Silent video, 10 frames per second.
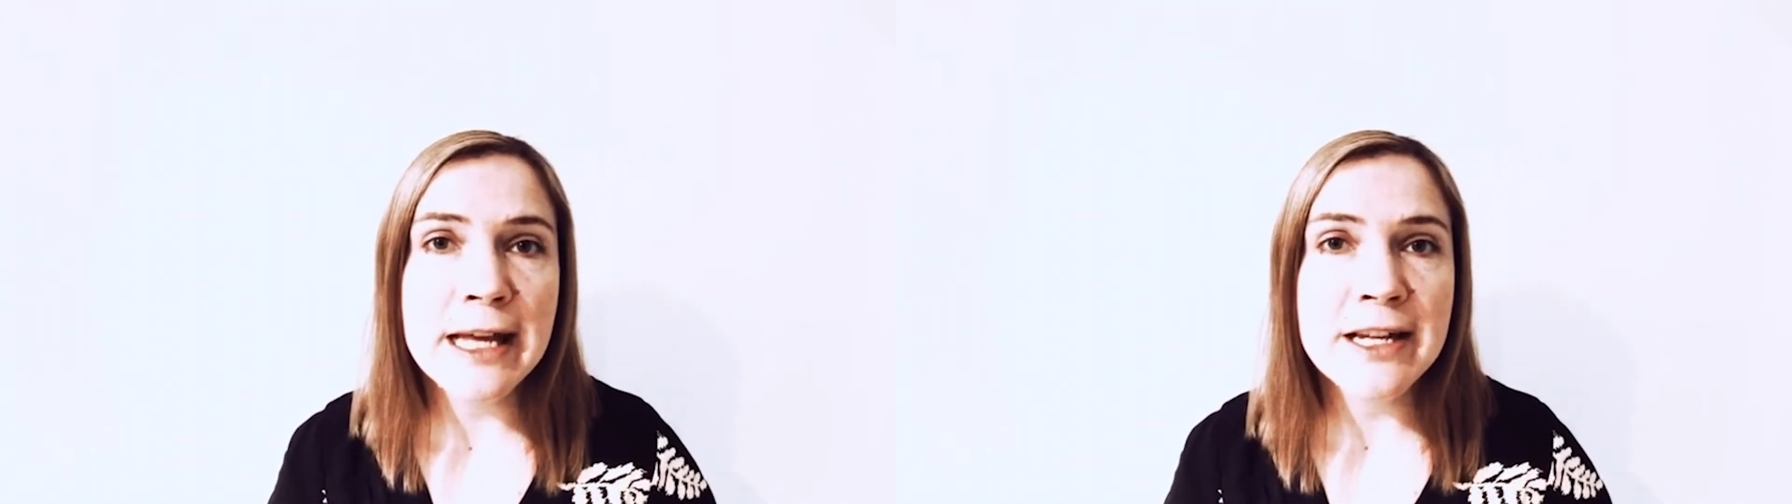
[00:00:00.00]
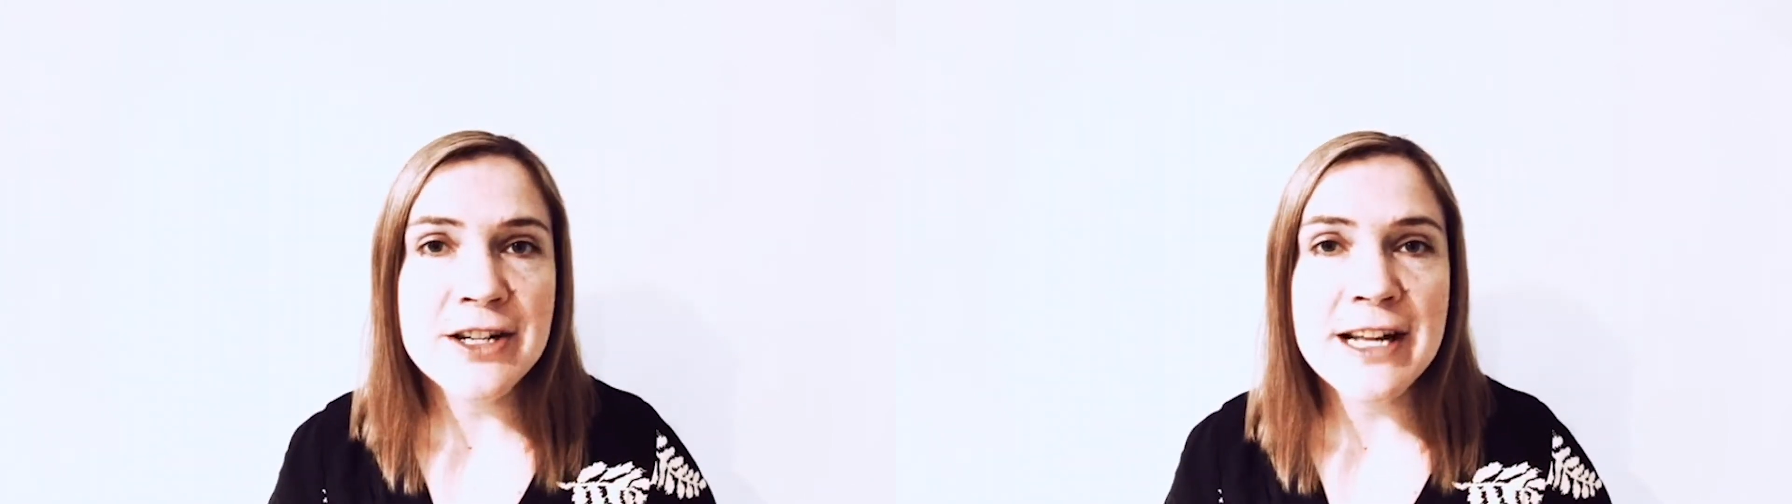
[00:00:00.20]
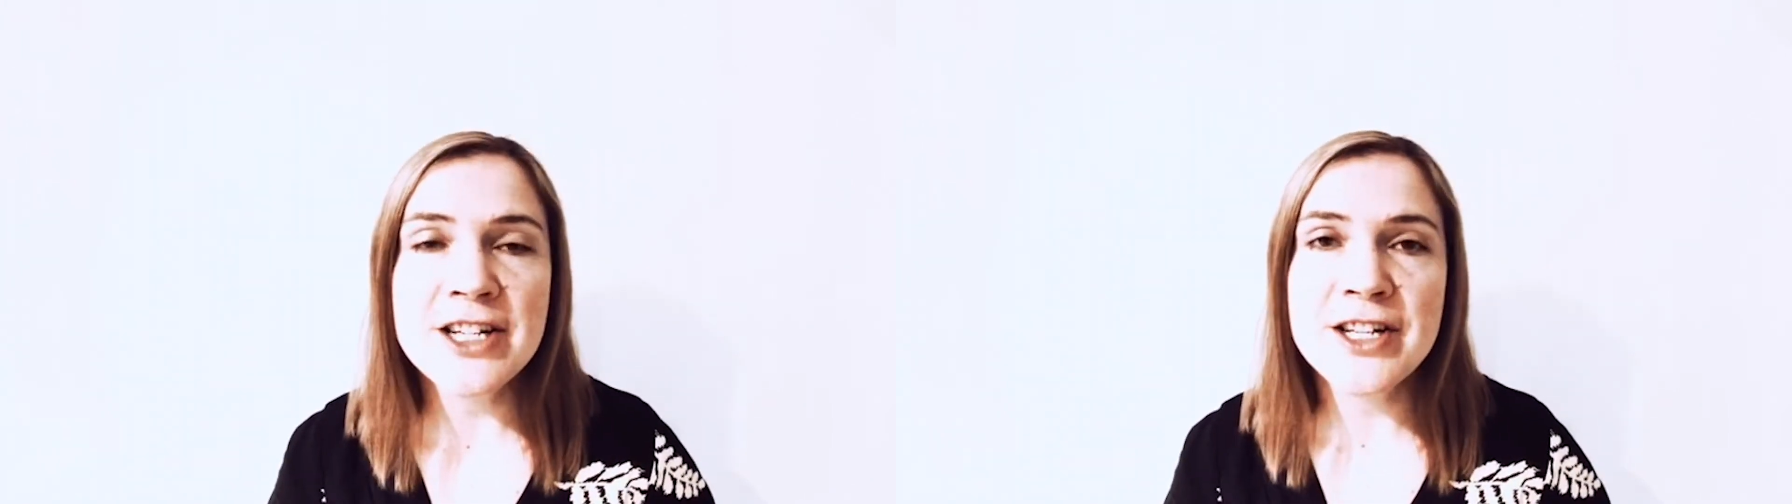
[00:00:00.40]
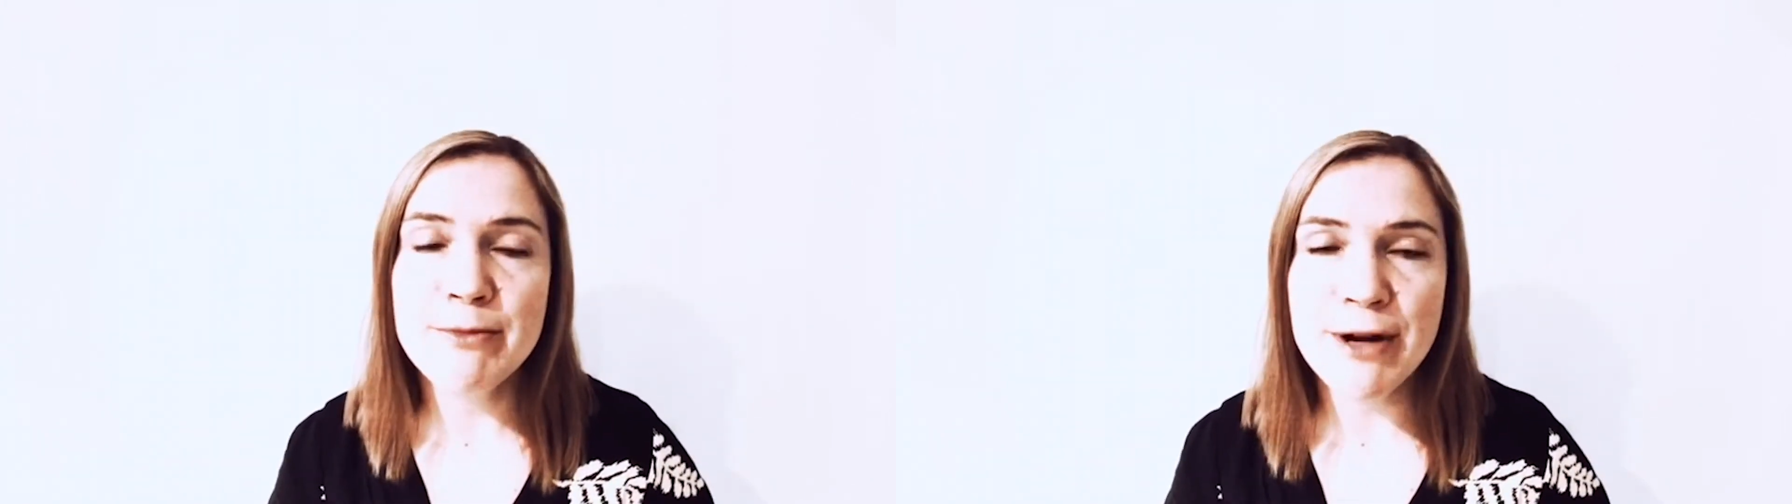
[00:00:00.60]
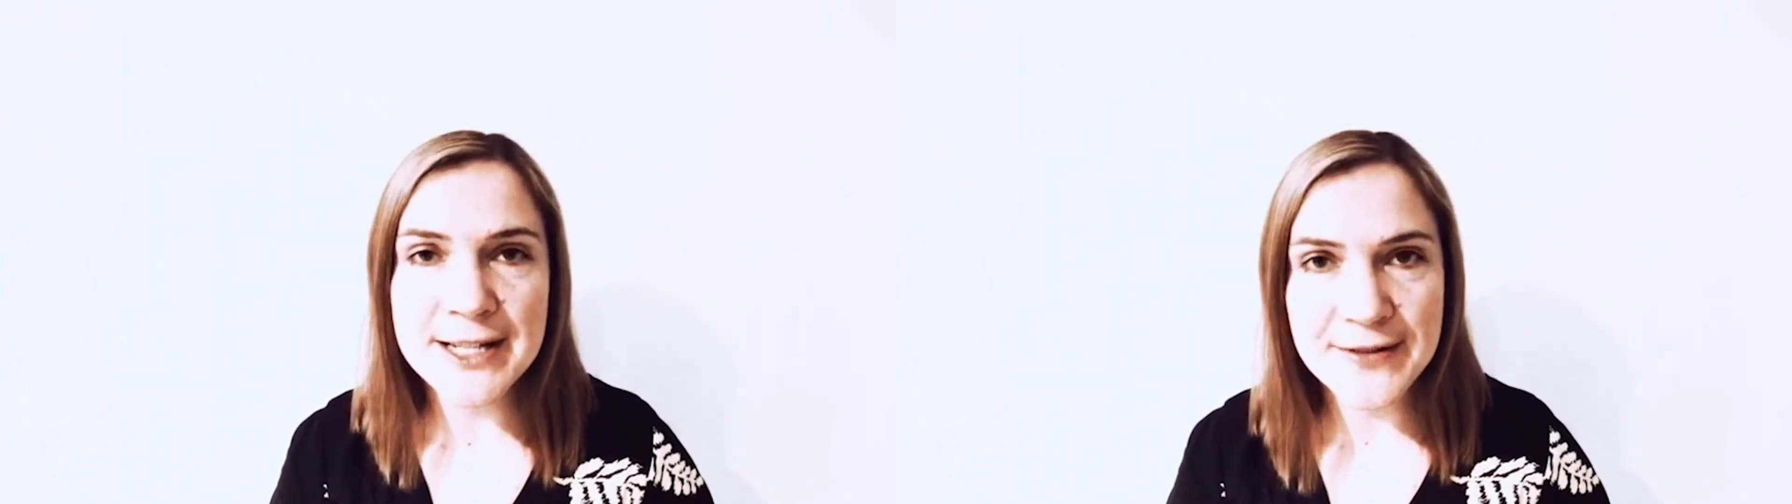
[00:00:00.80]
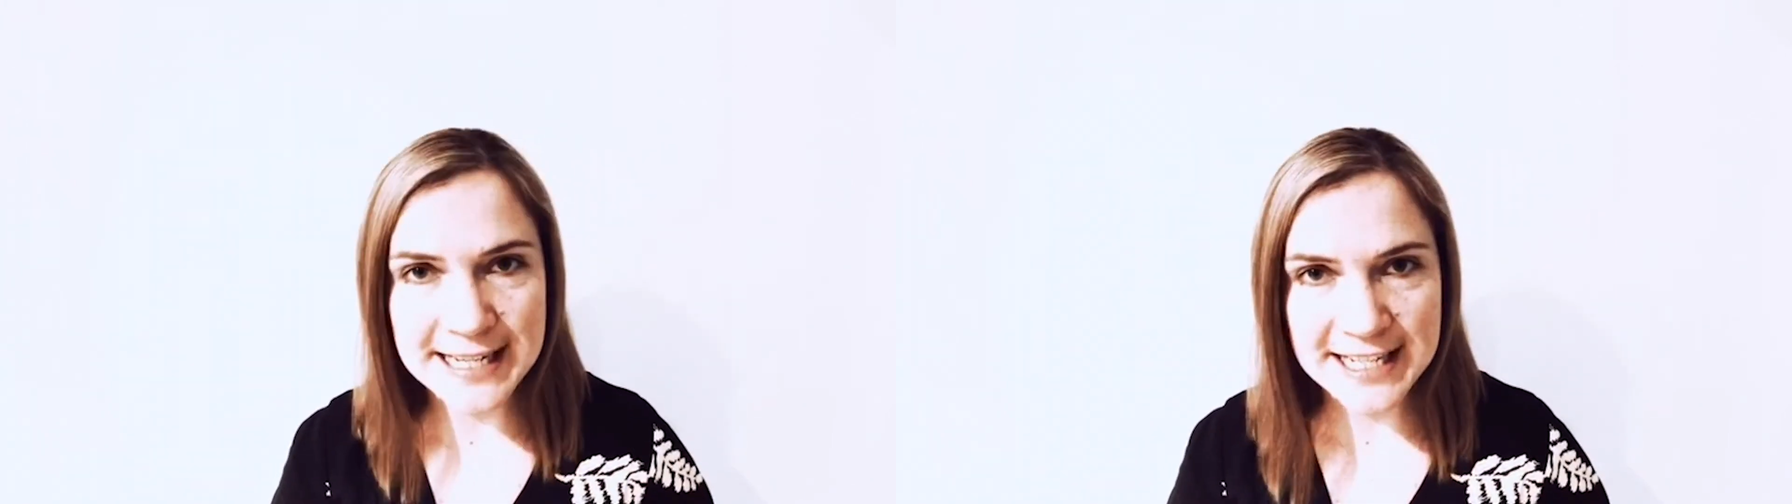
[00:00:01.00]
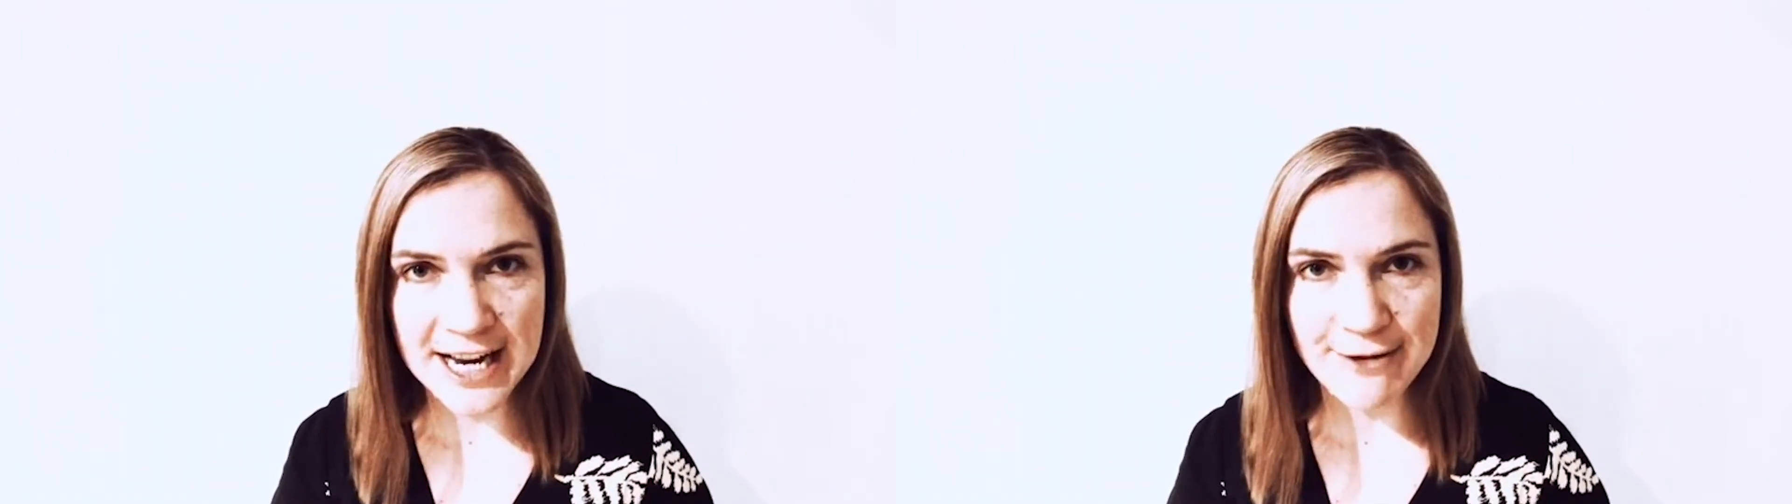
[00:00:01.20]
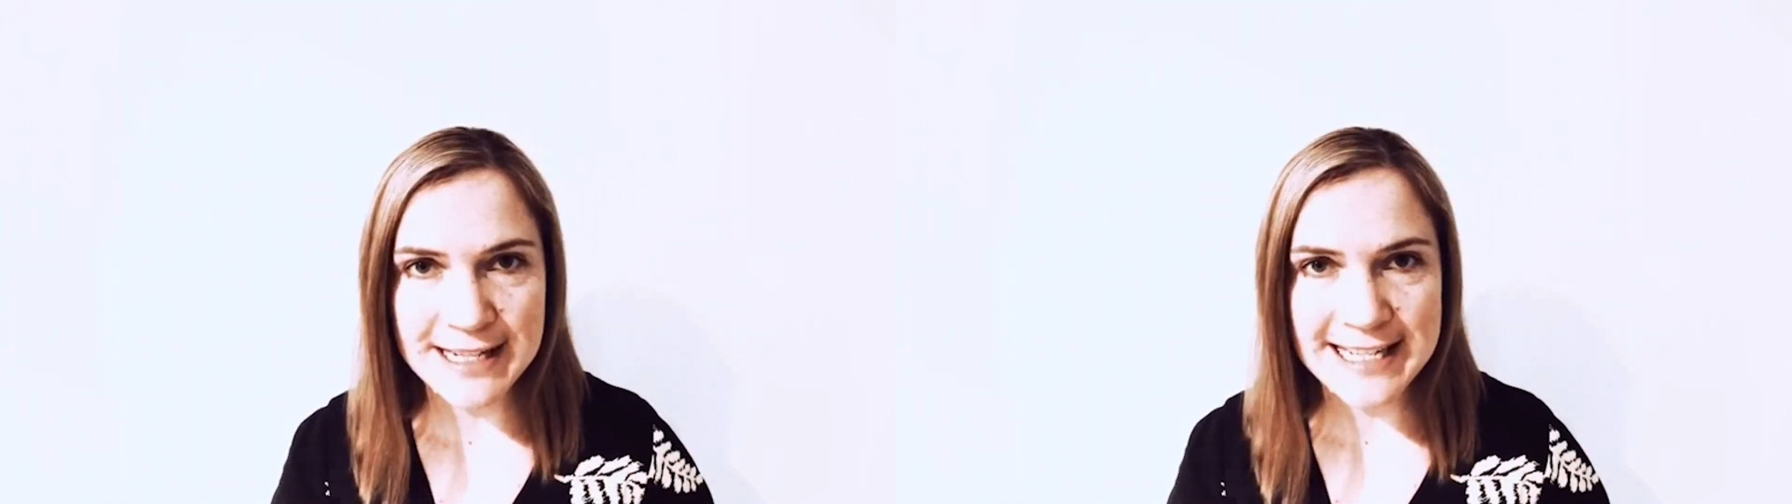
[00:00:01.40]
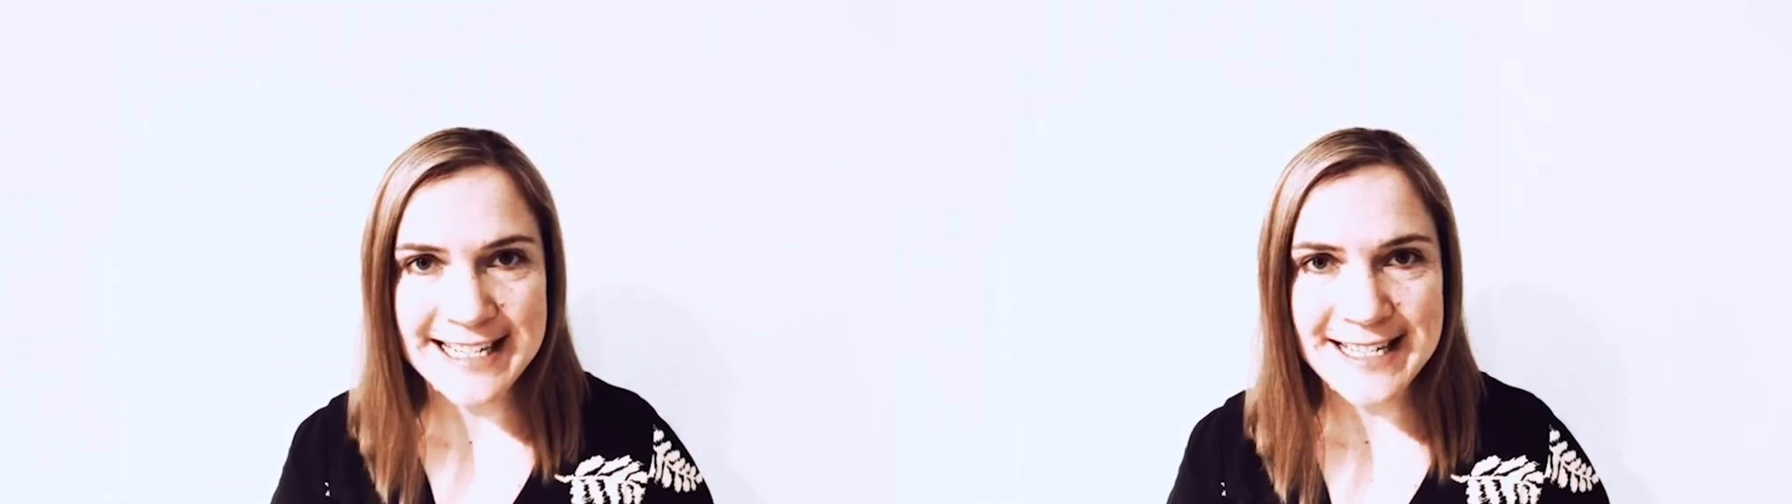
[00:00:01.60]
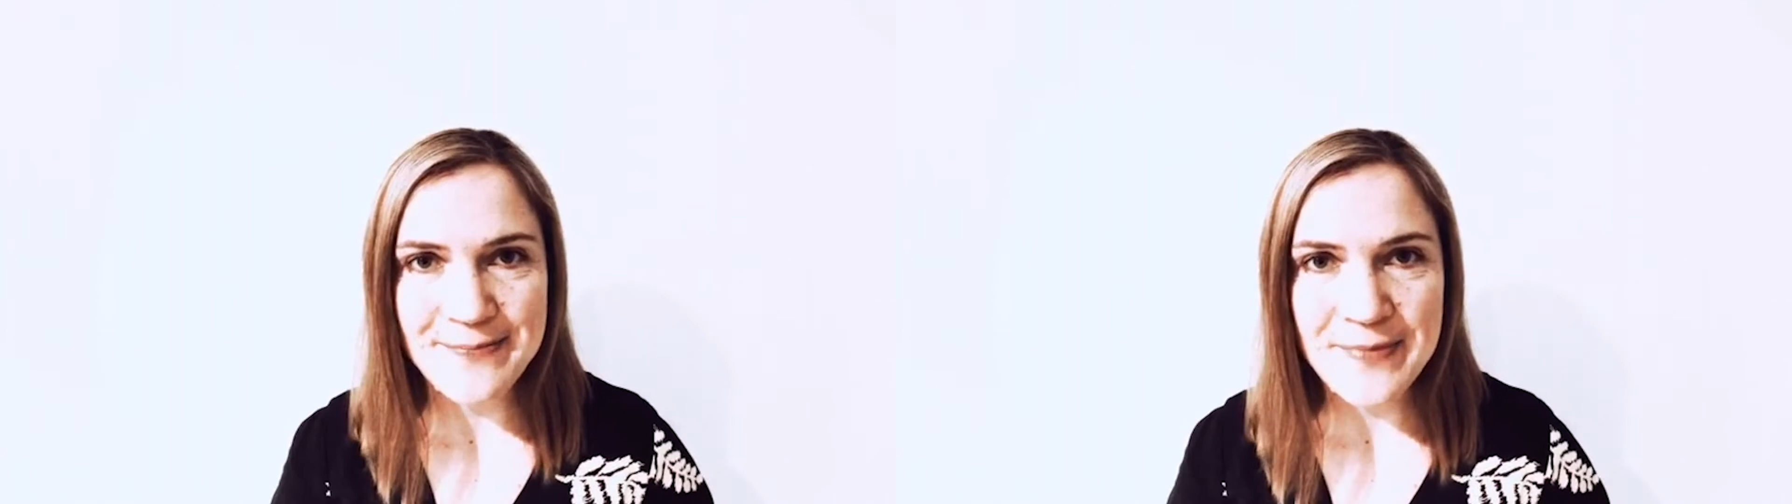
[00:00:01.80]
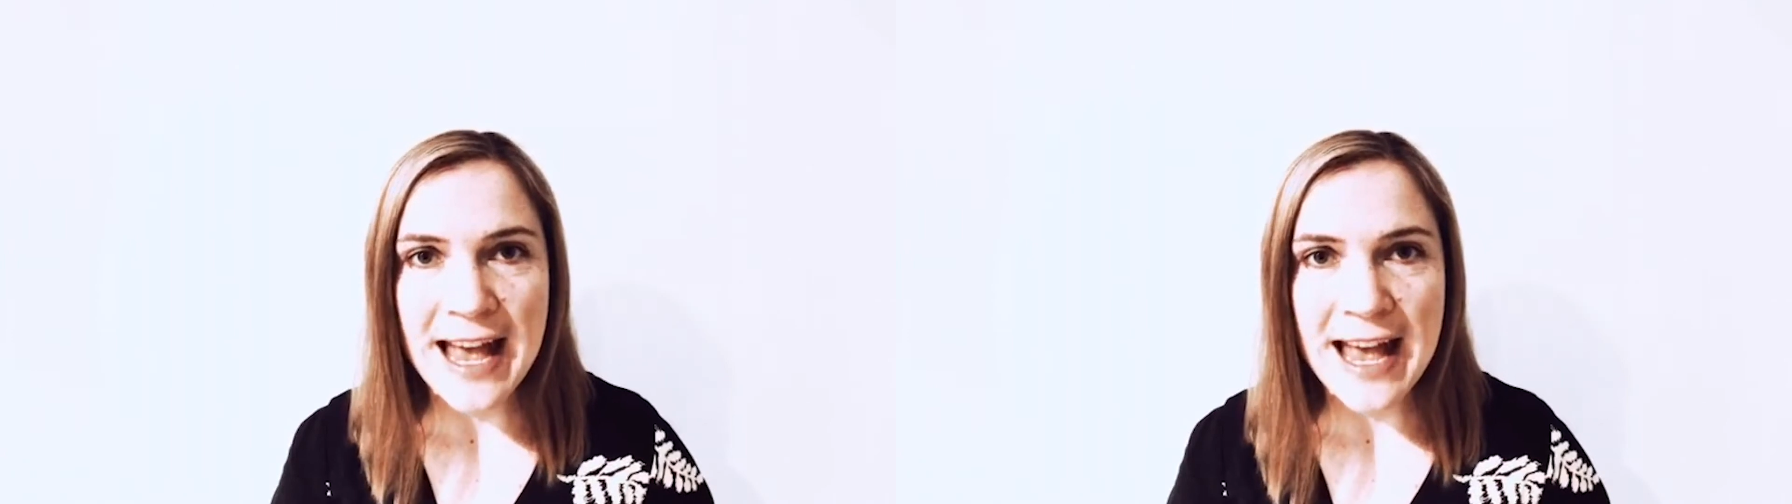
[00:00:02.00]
international breastfeeding charities.